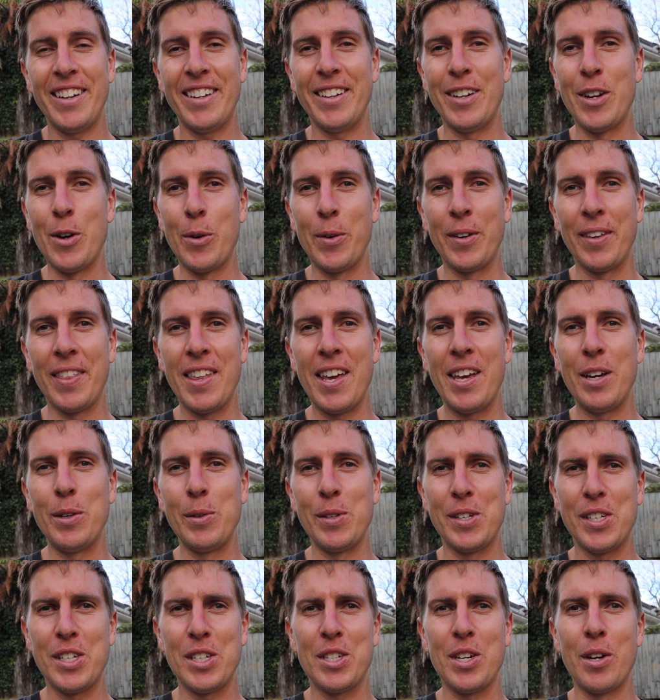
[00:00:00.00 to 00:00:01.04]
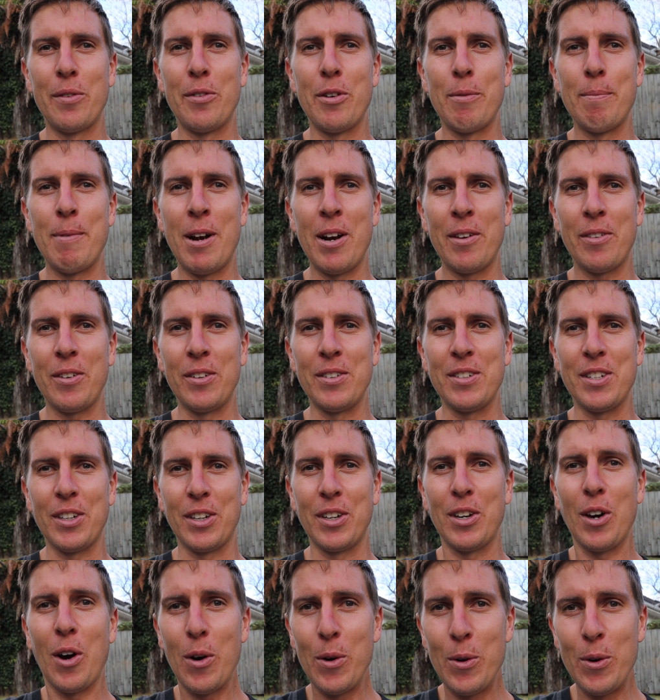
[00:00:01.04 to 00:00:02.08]
knowing that it was just over a marathon to
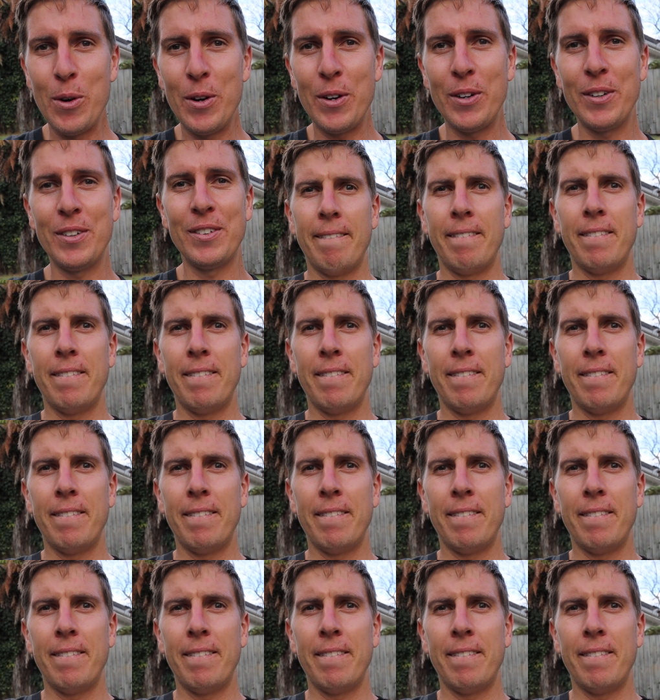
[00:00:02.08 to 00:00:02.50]
go.